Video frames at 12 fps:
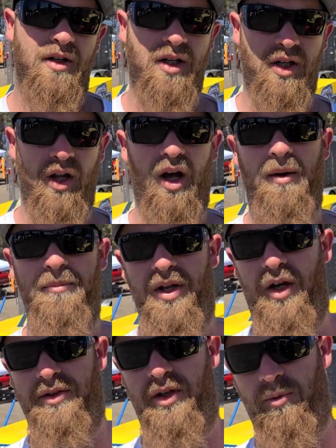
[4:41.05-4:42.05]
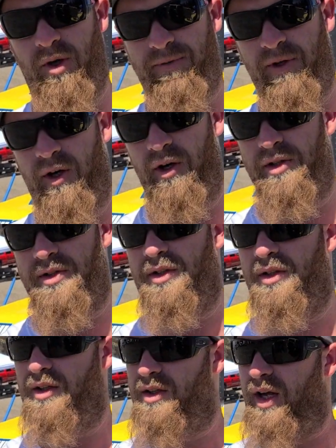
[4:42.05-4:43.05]
Club, Delta Dwarf Cars,
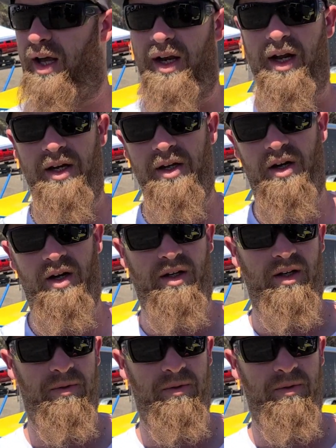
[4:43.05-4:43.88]
at Antioch.